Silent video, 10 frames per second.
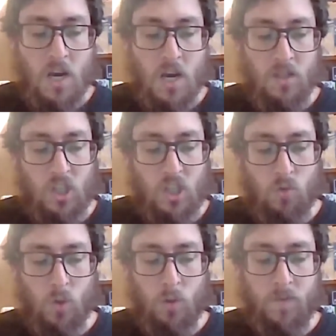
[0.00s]

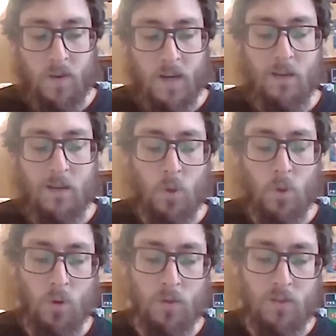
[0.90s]
unscrew fine
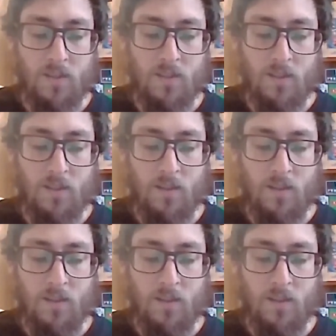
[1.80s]
ports,